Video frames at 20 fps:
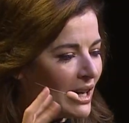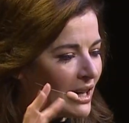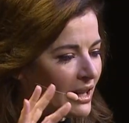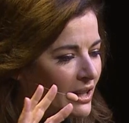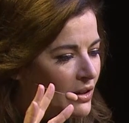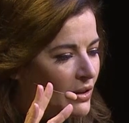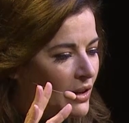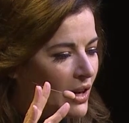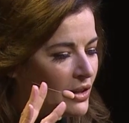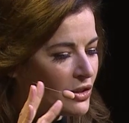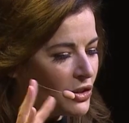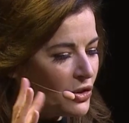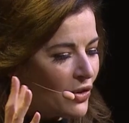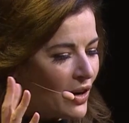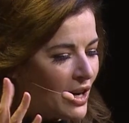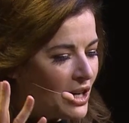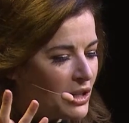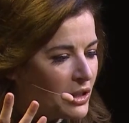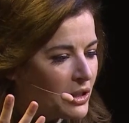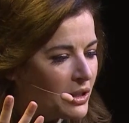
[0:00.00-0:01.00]
like a
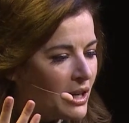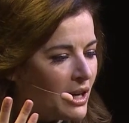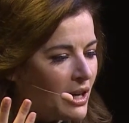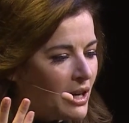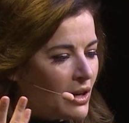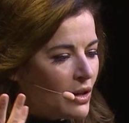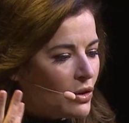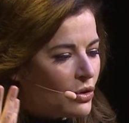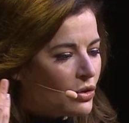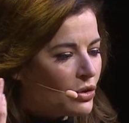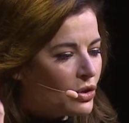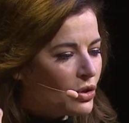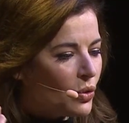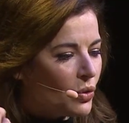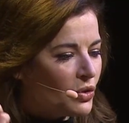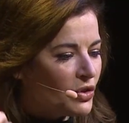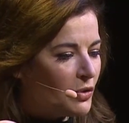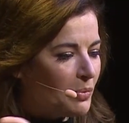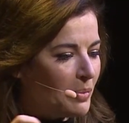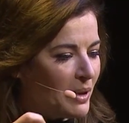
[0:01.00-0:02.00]
strange
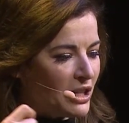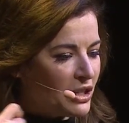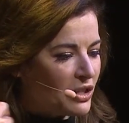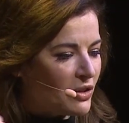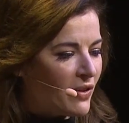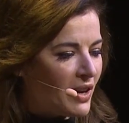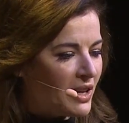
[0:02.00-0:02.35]
sort of picture.